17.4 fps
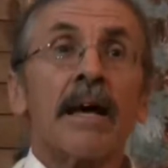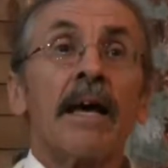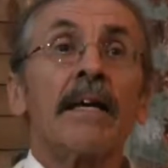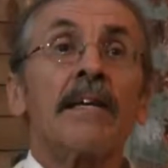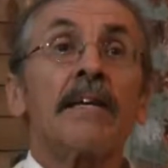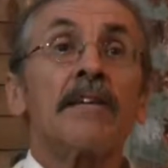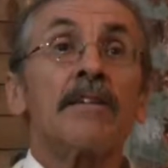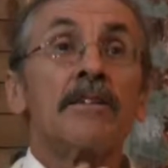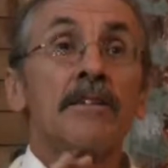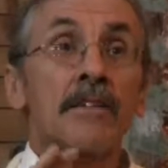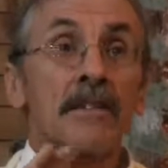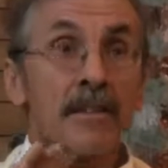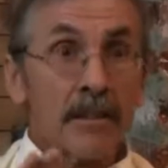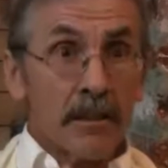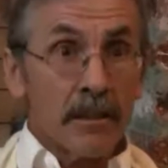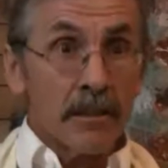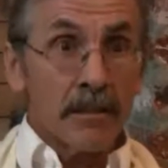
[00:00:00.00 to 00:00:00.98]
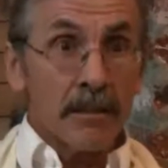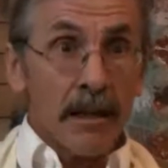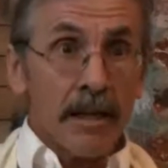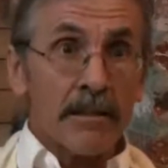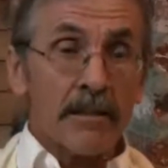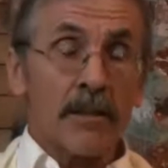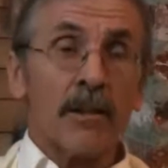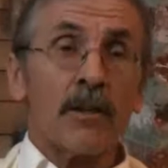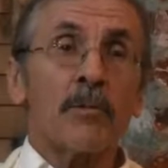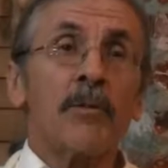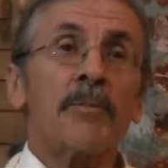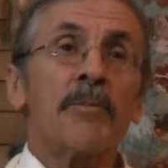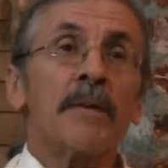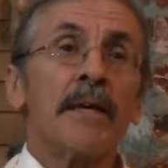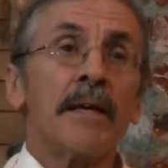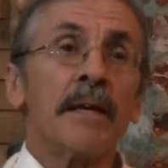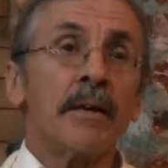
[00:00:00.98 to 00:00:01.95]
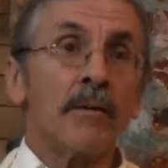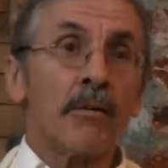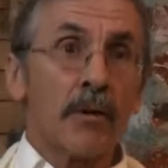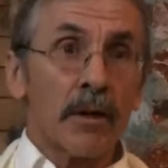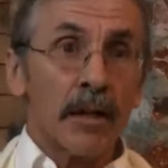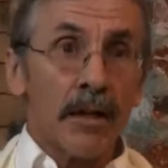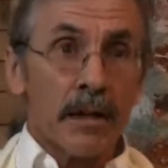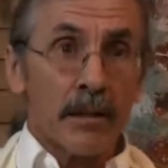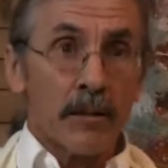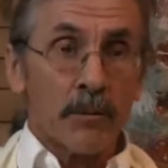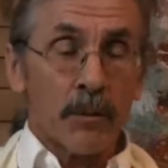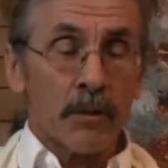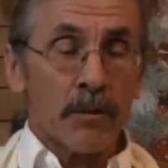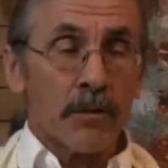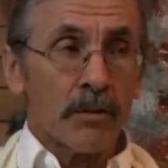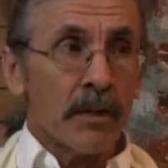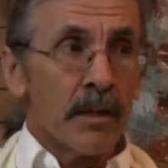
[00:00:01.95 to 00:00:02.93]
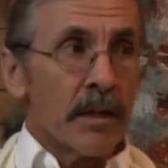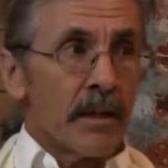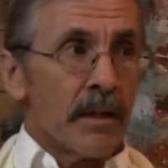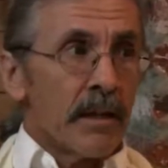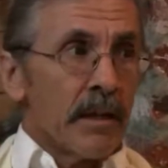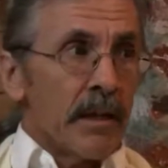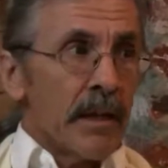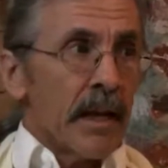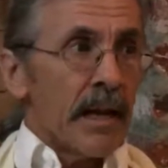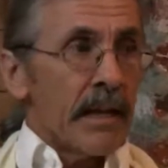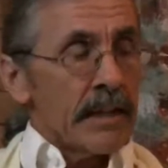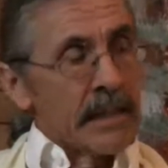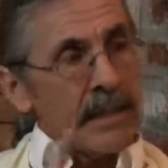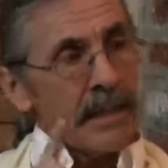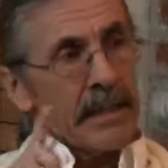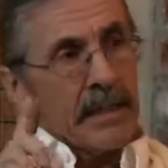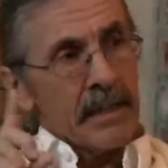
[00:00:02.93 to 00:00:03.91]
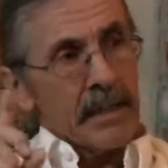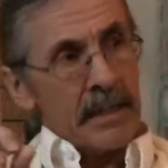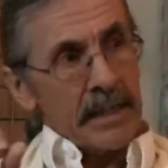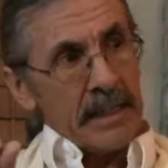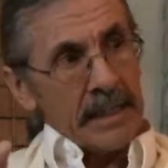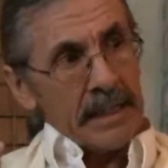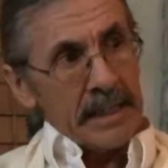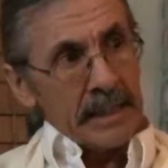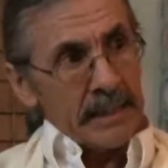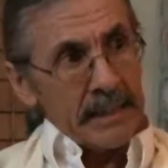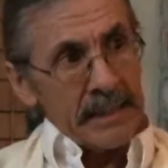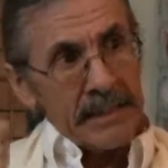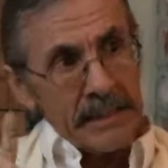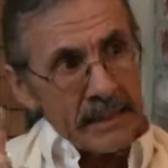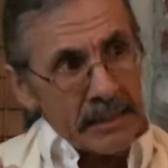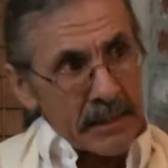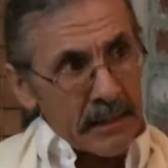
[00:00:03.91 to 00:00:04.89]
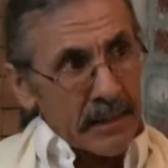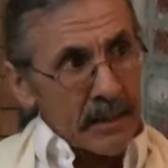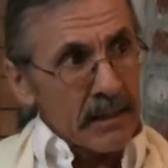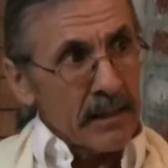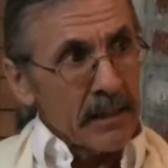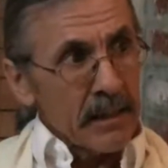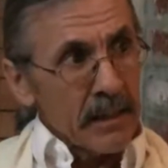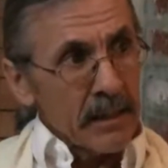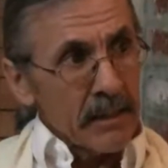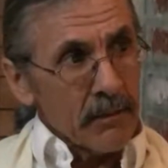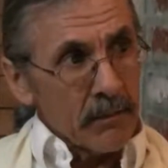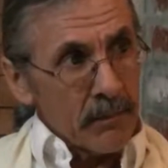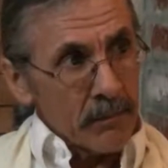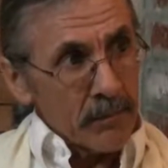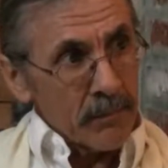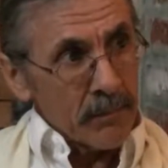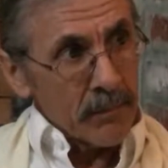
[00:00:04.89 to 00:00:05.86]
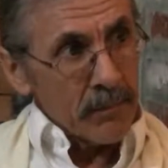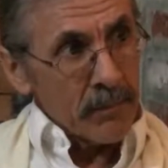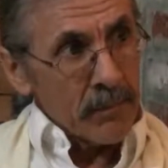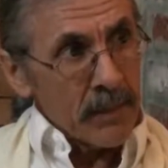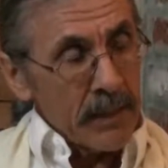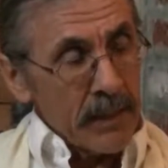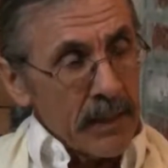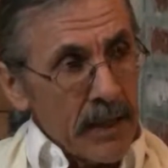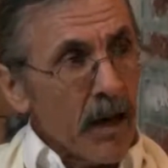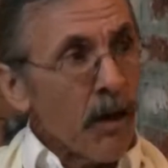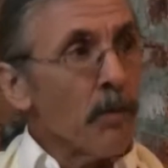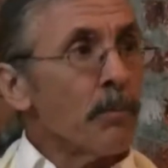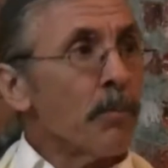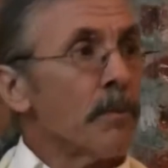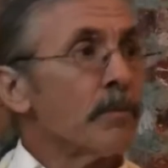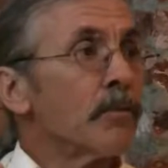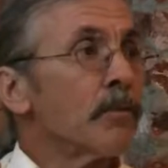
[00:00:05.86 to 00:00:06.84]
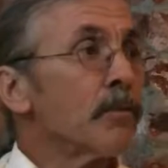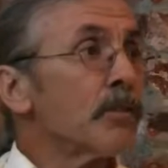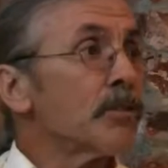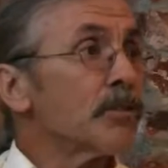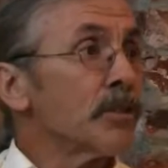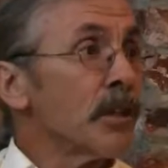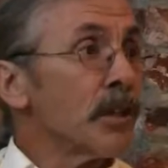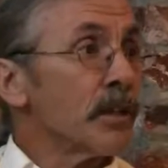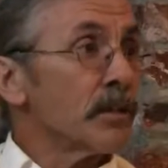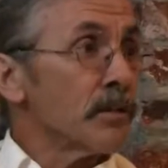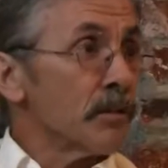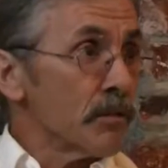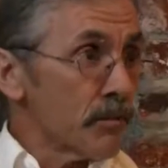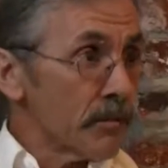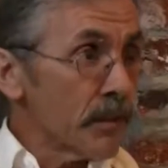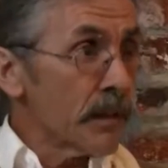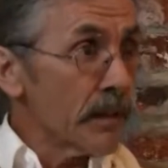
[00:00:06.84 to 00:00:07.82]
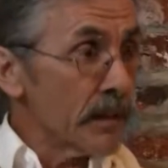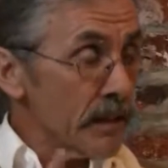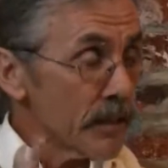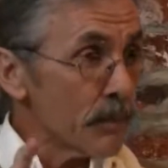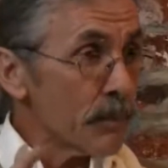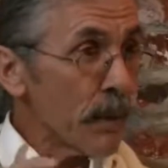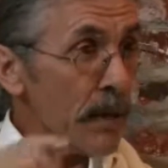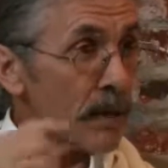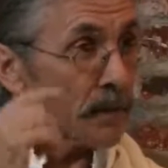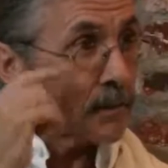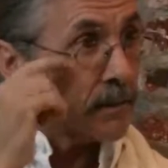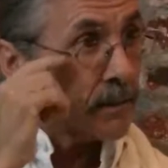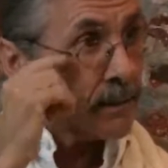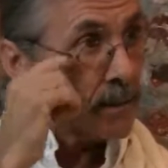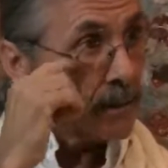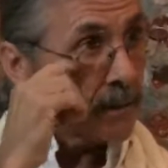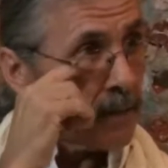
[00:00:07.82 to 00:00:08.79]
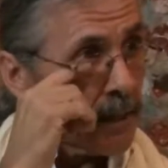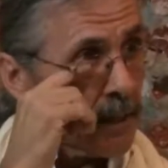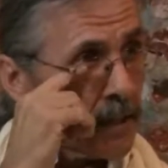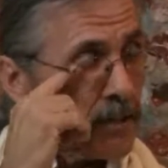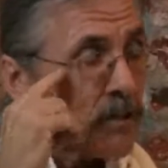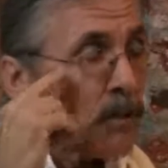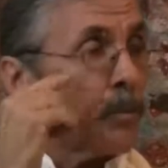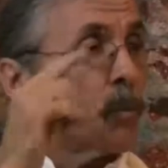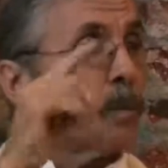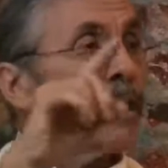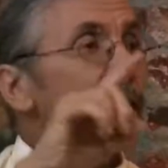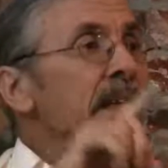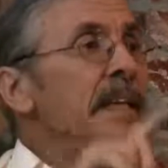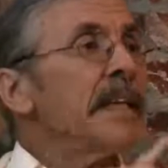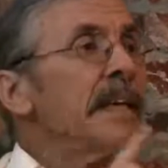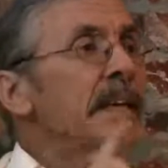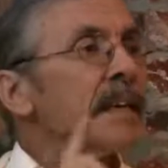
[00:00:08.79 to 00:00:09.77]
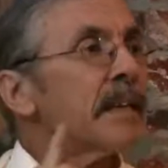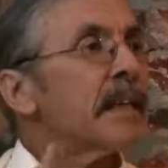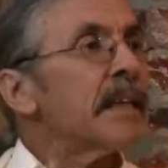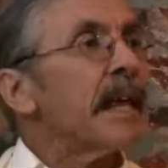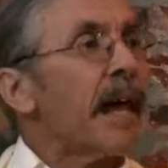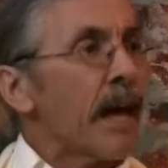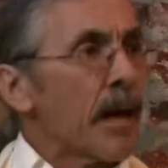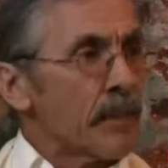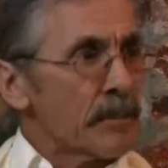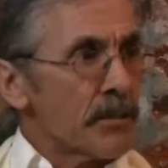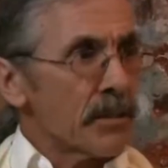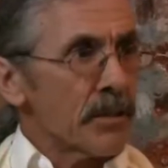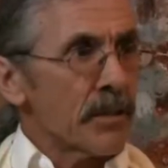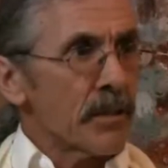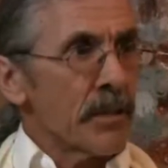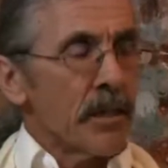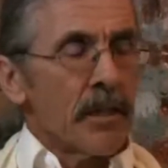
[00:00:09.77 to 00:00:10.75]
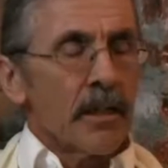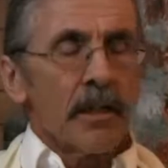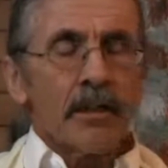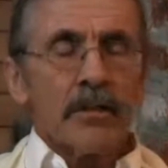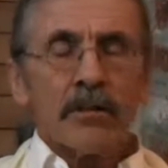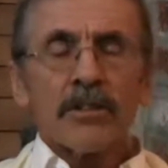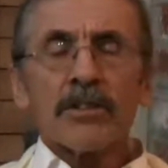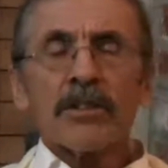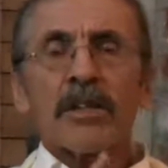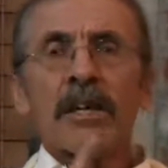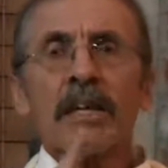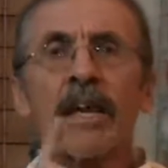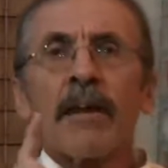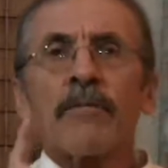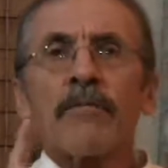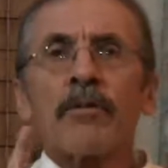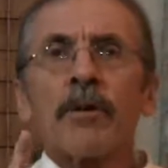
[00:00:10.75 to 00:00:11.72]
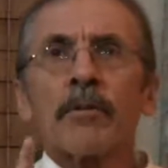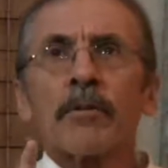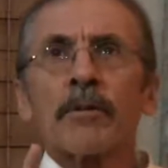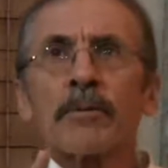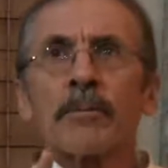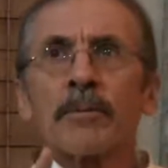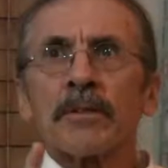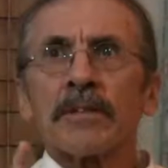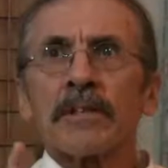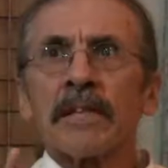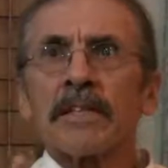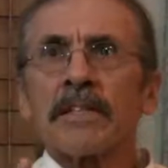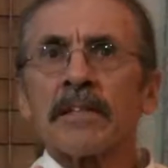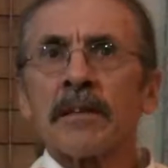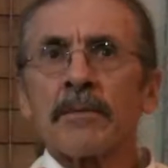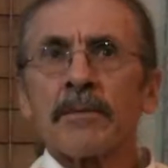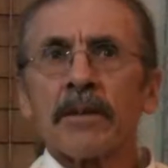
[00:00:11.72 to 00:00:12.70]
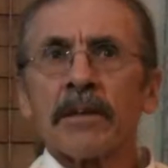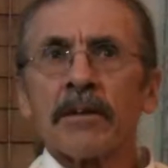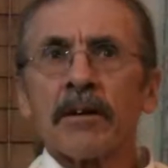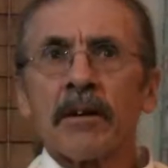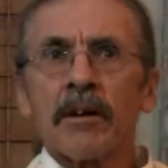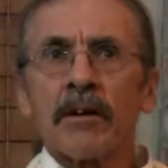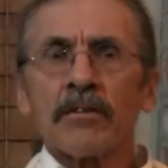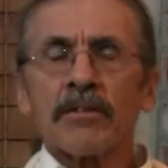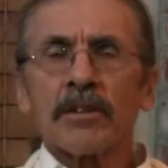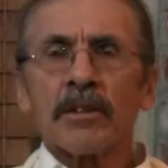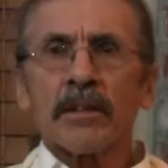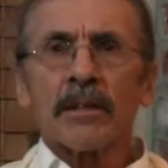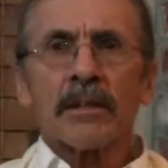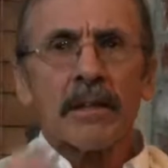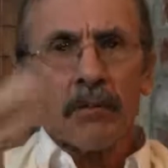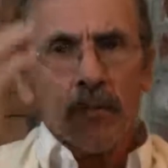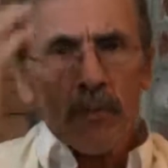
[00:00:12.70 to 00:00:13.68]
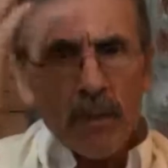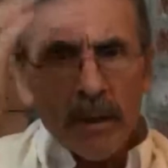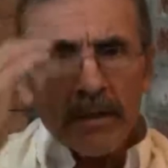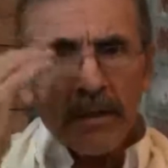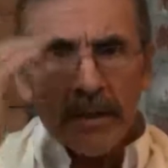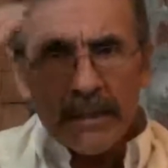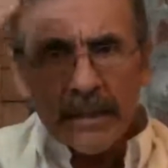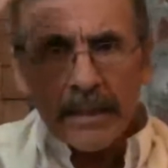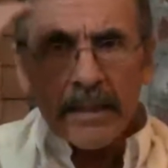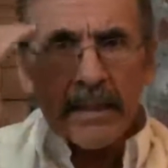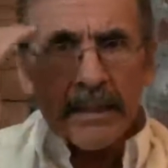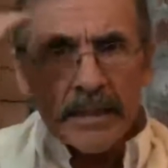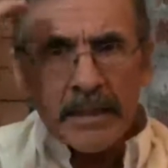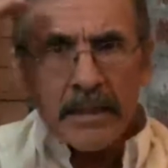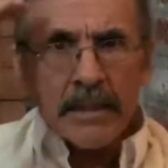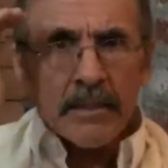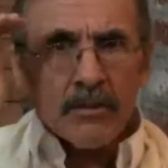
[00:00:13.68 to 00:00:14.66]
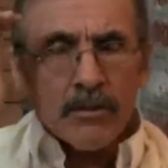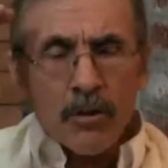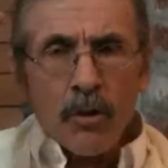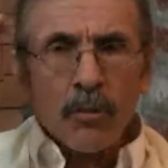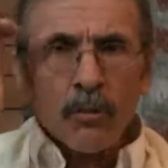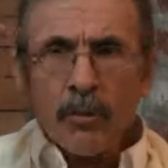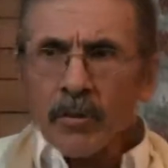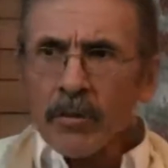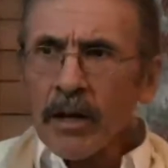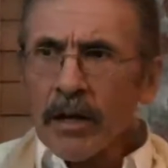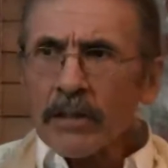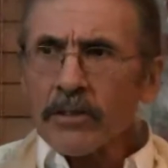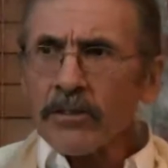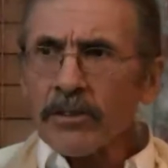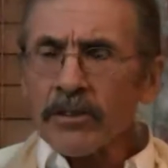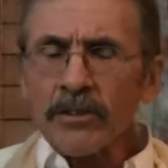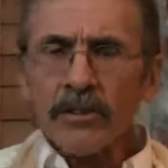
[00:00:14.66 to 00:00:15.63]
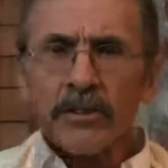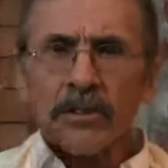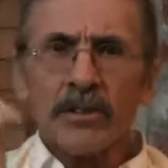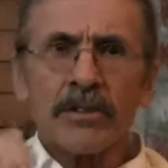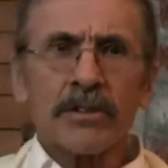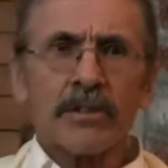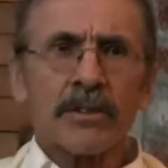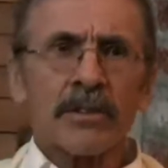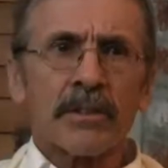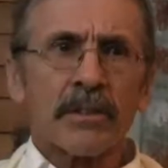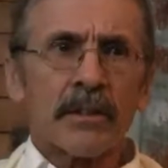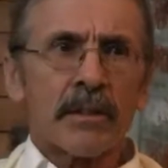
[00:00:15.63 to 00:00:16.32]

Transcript: and his skill as a human being working in the world, and he enlists the help of Krishna to fight this battle. And so when he collapsed, Krishna came forward to present something to Arjuna that wasn't in his normal consciousness.